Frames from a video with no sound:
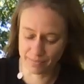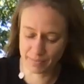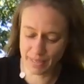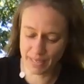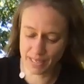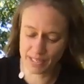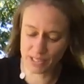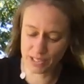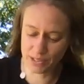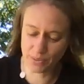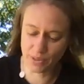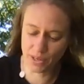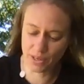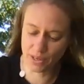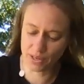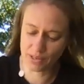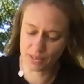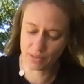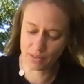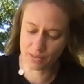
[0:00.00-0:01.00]
because you
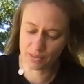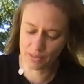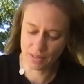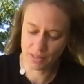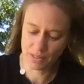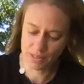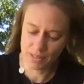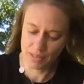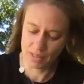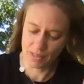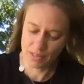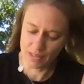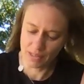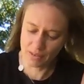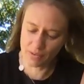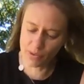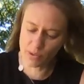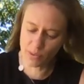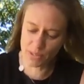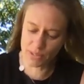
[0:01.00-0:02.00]
are,
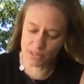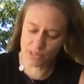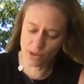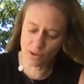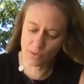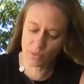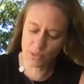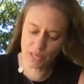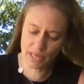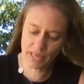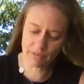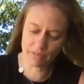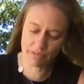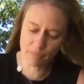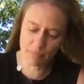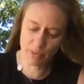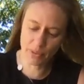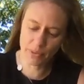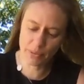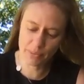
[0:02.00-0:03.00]
of course, all working
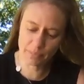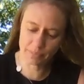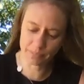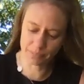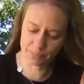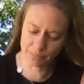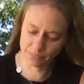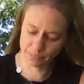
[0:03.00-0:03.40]
from home.